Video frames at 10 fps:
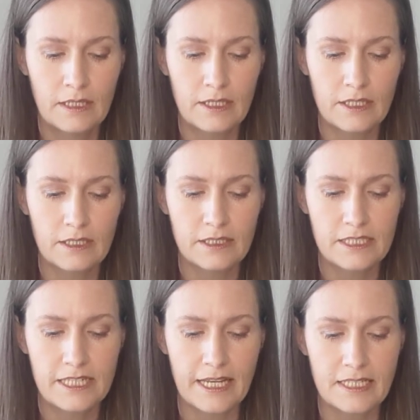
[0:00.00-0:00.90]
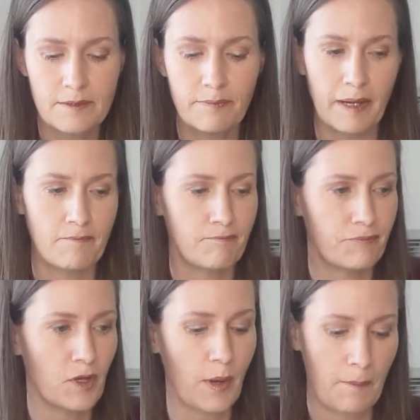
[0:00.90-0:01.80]
little sticks,
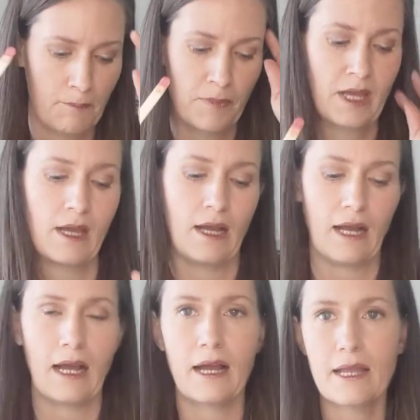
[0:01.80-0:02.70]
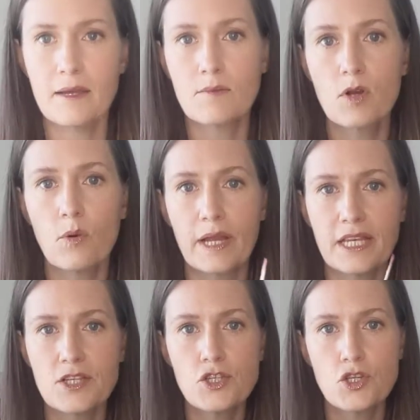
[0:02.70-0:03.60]
but okay. I am
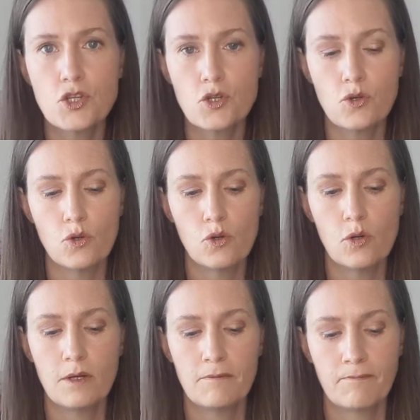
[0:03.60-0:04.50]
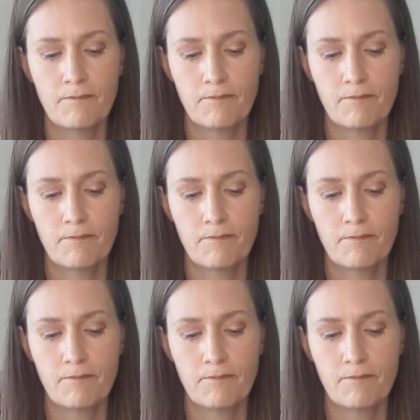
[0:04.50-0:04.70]
going to